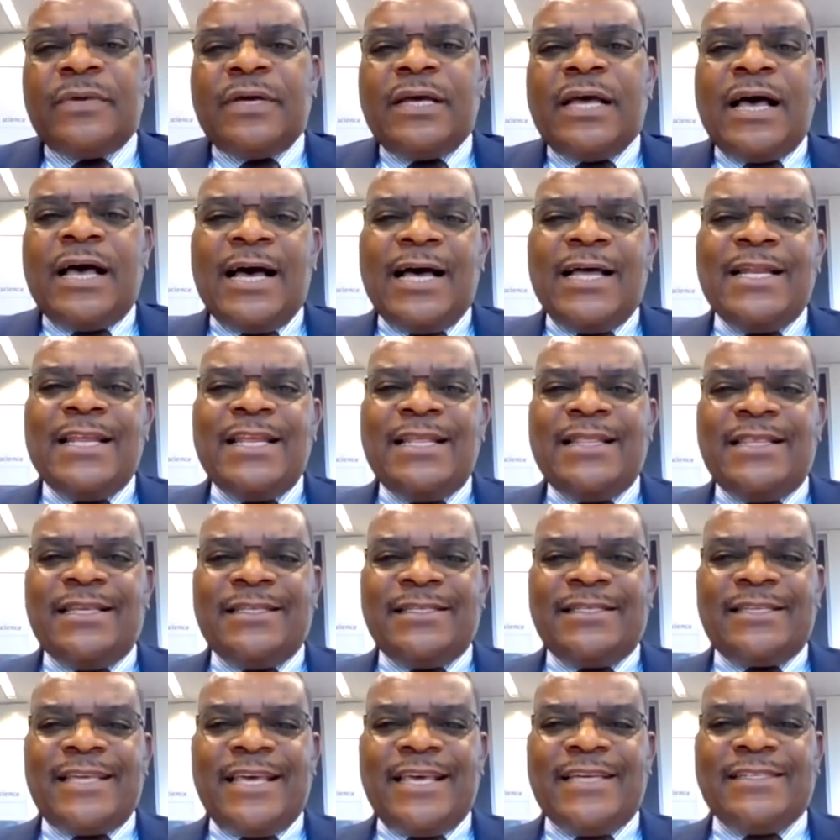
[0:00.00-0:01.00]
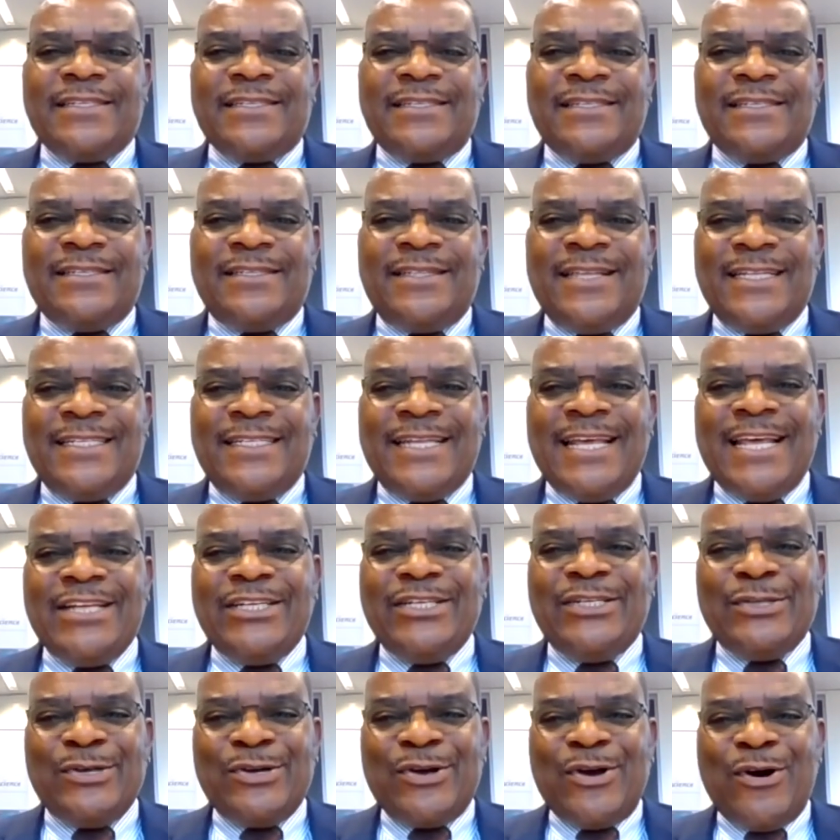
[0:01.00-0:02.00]
And in this case, they
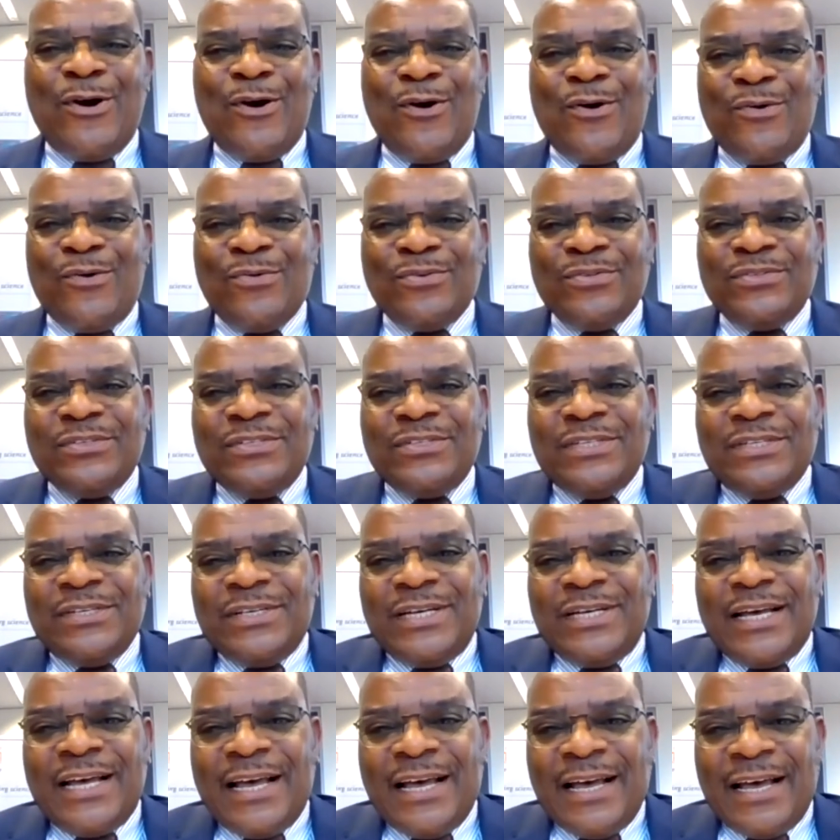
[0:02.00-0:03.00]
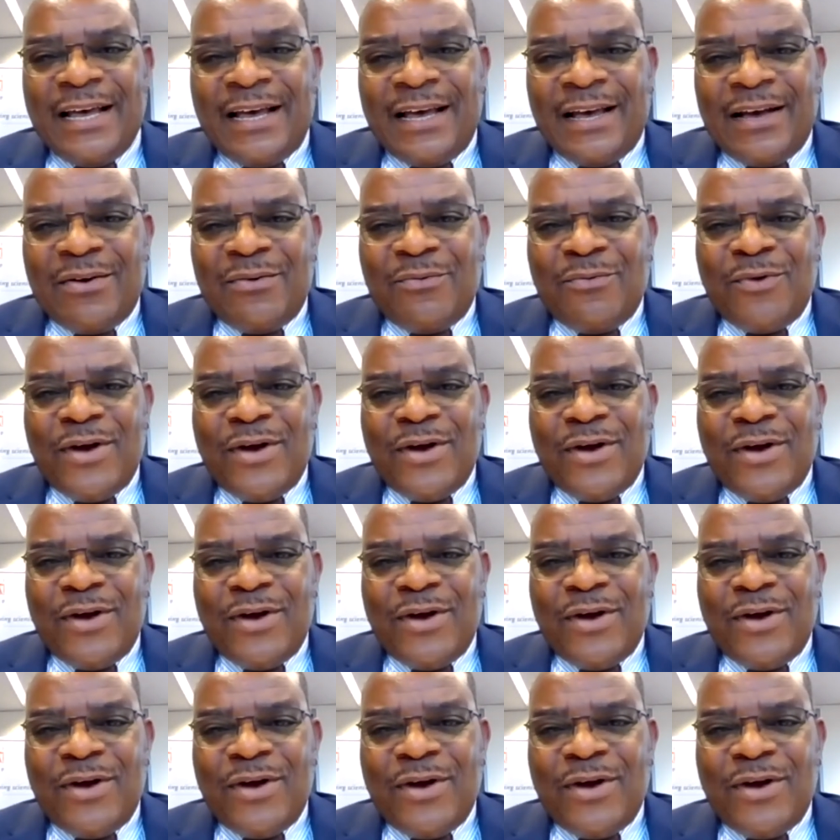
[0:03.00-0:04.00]
tend to go
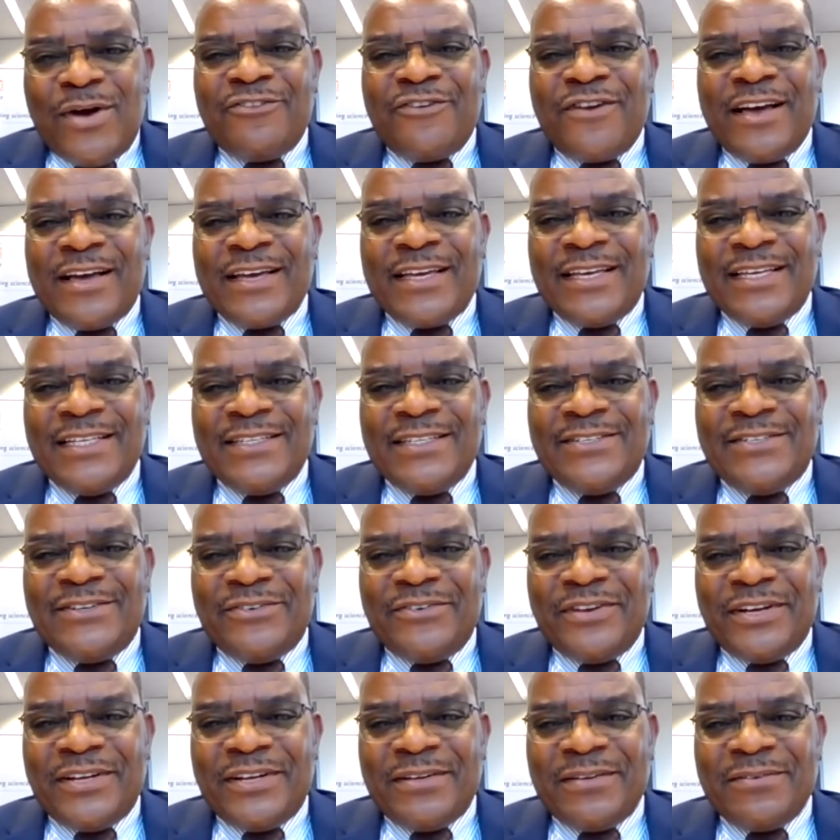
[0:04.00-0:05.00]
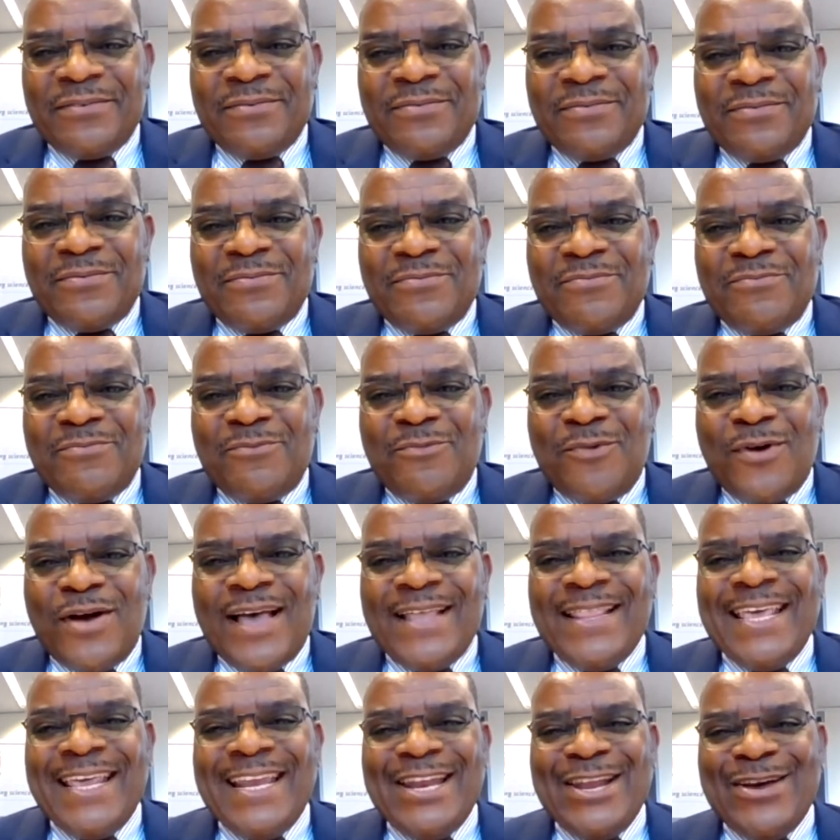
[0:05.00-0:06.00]
where they have a track history, where they
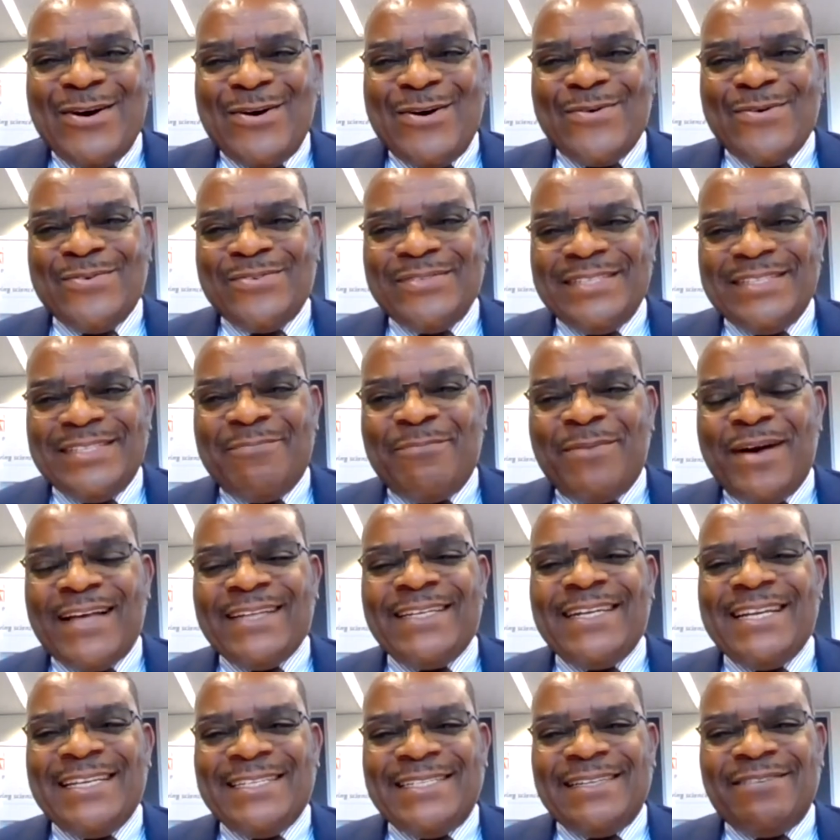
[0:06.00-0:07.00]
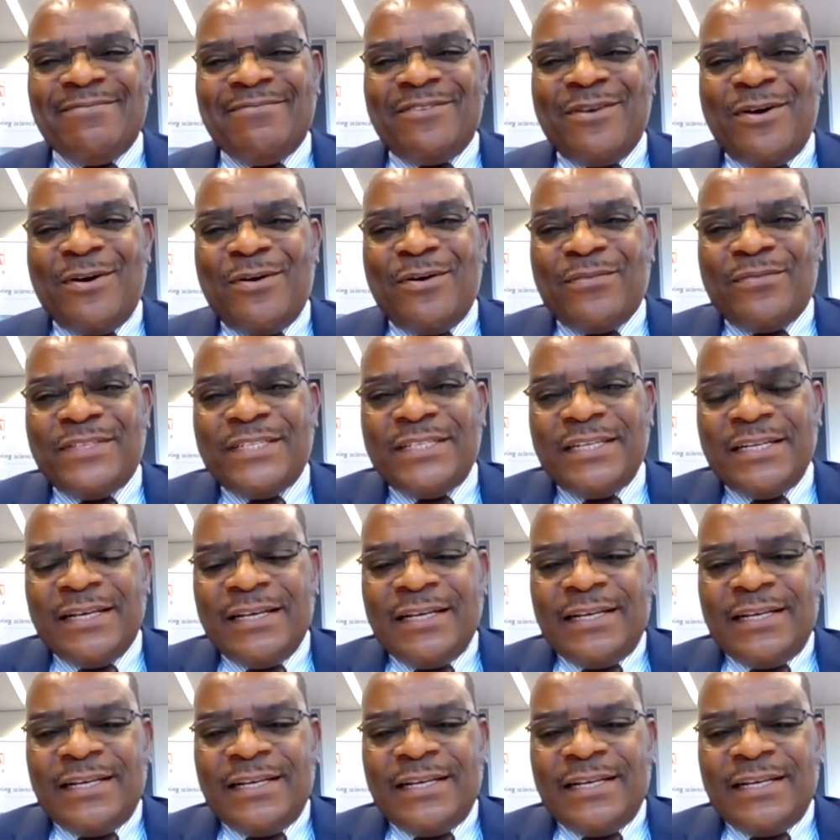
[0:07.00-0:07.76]
know the partners involved.